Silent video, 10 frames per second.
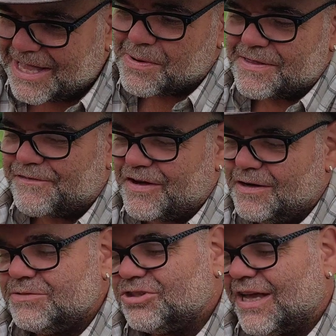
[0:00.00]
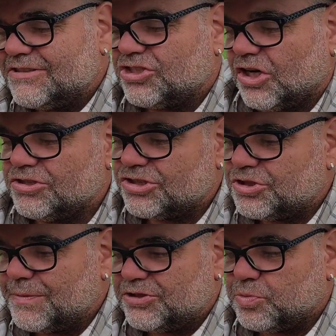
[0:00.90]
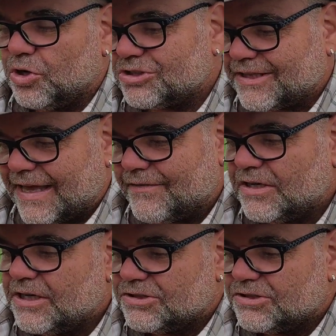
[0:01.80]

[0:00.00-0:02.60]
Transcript: Anyway, the farmers and scientists must work together